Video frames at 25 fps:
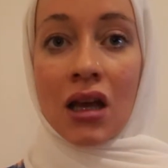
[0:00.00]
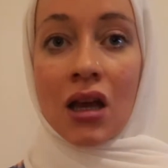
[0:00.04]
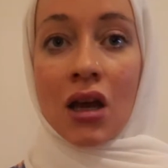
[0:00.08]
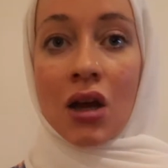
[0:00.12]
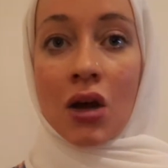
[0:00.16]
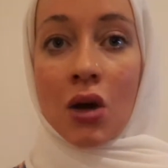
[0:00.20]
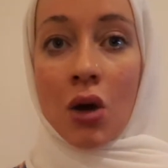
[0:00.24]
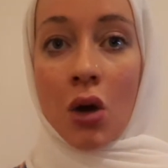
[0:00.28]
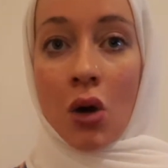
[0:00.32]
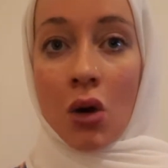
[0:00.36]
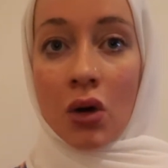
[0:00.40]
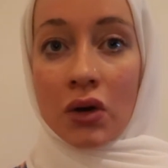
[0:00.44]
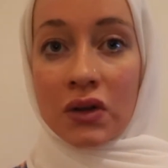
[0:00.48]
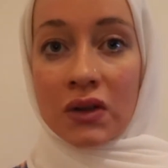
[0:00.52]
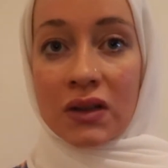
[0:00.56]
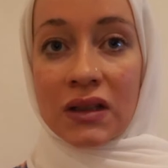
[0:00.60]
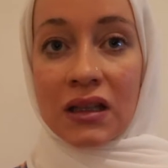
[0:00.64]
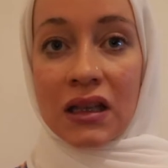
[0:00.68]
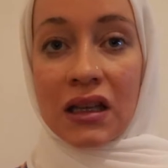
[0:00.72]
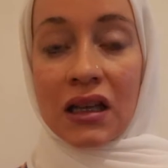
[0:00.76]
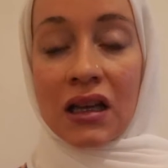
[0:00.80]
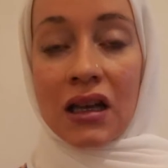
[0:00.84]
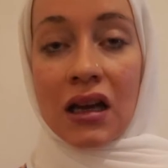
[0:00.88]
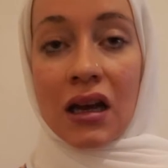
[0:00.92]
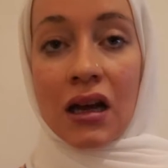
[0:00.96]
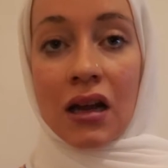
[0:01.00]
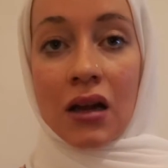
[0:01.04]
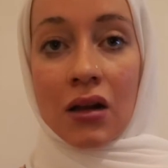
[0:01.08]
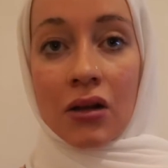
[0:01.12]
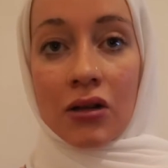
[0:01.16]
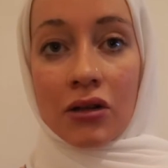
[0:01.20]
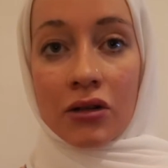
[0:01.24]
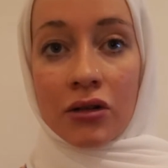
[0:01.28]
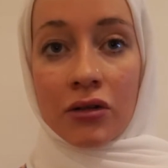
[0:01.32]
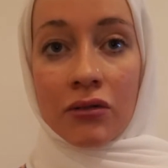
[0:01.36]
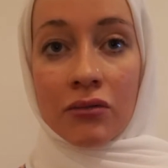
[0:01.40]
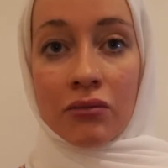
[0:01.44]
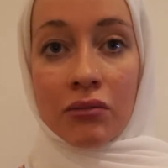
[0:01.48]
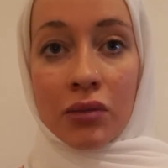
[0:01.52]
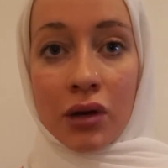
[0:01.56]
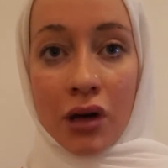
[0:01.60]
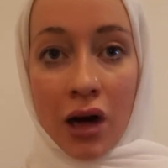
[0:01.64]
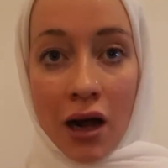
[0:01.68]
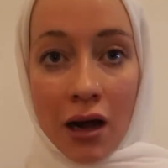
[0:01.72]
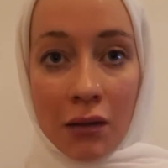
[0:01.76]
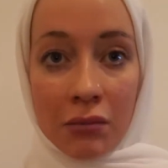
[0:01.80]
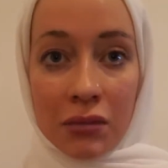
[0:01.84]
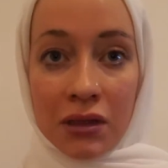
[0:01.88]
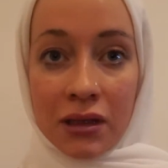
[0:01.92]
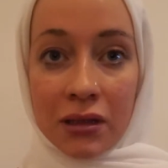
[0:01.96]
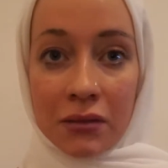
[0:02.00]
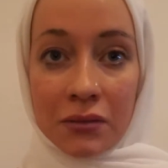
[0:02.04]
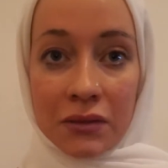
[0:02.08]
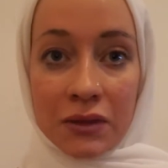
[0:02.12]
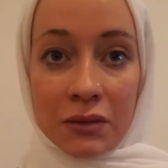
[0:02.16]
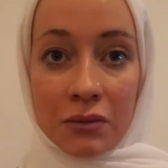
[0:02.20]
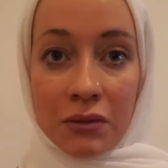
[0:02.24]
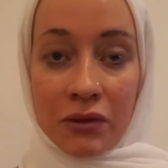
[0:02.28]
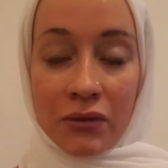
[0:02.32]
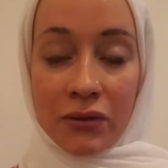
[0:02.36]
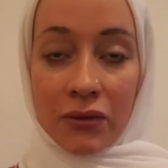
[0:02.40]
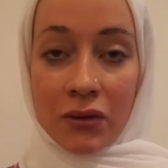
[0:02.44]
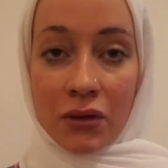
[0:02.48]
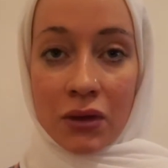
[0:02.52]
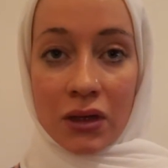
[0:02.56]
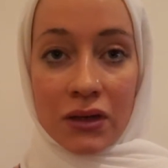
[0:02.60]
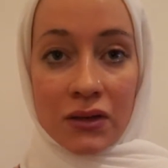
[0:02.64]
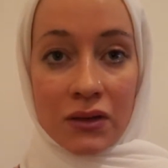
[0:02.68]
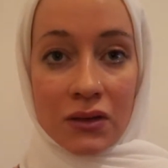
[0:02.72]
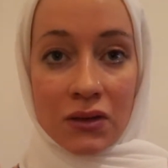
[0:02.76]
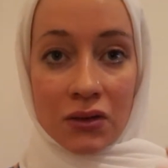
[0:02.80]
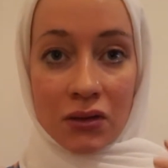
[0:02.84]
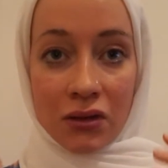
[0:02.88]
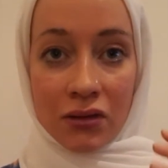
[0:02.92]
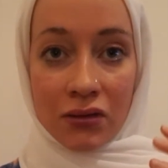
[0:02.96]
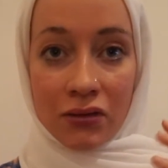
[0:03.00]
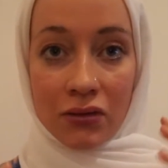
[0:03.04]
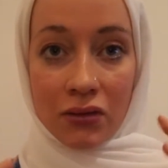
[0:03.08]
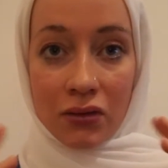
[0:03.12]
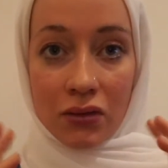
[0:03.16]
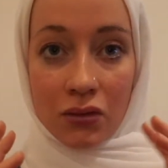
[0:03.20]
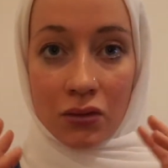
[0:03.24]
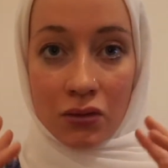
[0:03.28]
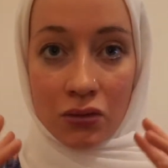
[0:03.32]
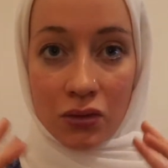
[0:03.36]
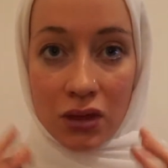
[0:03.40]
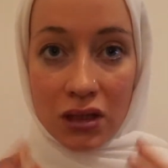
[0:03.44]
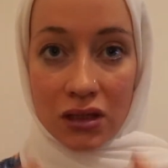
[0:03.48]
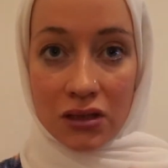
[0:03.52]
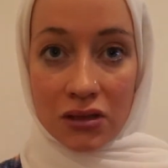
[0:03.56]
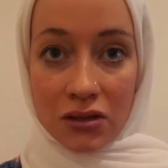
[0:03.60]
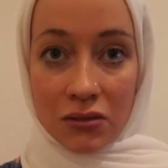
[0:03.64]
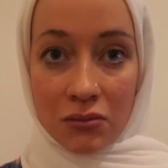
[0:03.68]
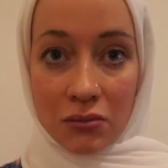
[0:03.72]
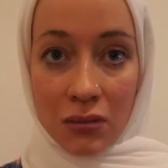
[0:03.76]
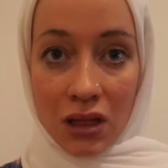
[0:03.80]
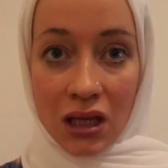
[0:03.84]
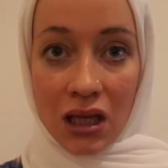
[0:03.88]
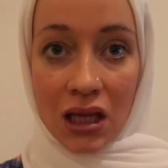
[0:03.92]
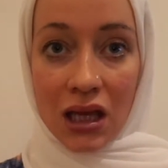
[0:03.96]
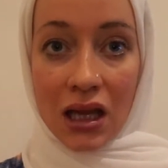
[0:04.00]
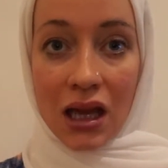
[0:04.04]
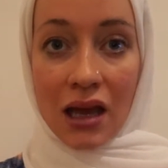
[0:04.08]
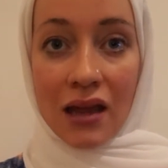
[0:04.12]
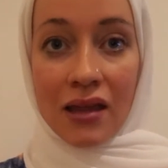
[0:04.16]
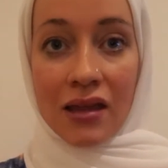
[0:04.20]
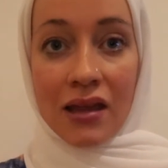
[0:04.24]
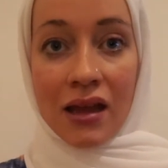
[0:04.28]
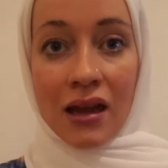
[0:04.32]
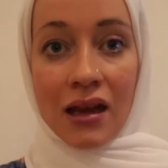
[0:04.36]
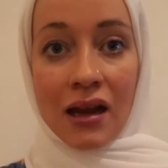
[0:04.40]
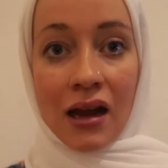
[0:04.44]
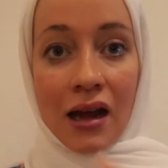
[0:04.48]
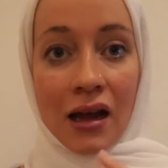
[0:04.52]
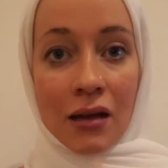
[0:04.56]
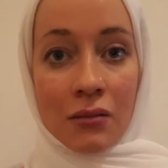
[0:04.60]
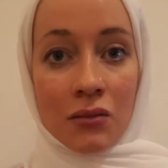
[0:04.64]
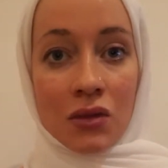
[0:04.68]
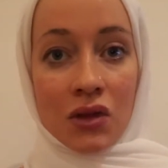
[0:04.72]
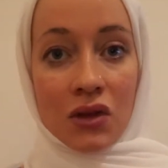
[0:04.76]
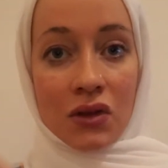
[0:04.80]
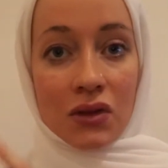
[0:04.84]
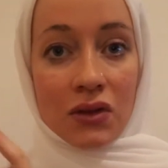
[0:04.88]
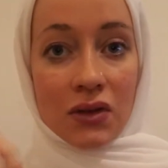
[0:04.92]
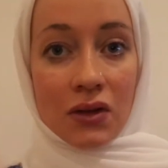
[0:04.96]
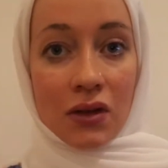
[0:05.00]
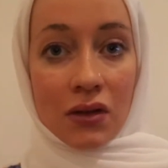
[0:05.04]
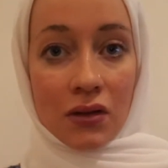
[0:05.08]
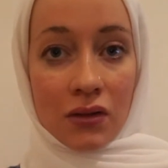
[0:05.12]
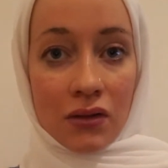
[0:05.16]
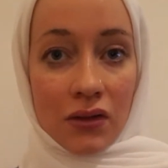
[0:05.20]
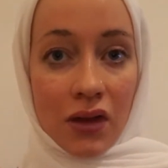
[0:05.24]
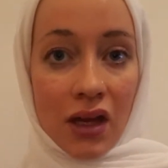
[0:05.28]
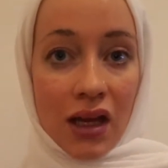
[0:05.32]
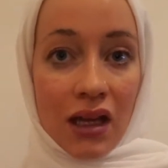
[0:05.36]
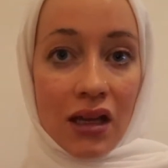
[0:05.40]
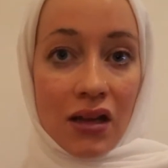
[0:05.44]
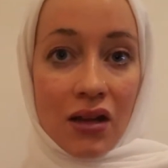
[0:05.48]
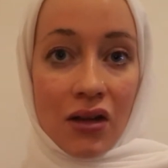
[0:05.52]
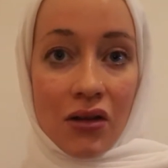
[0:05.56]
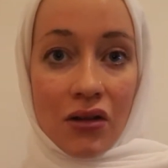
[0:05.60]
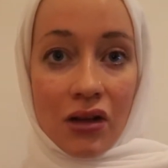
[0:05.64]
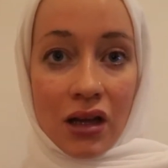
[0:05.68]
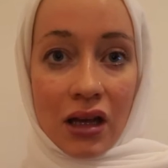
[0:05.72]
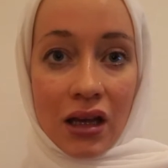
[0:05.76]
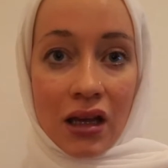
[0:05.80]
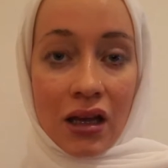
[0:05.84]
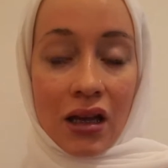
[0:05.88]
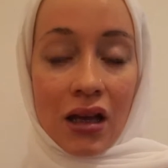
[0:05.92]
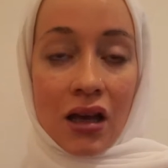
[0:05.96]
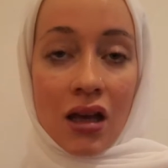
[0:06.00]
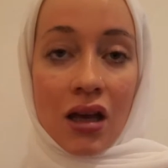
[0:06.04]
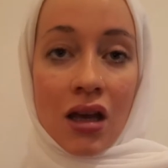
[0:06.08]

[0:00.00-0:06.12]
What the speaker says: causing a lot of problems before it sort of reached me, and then I'm just continuing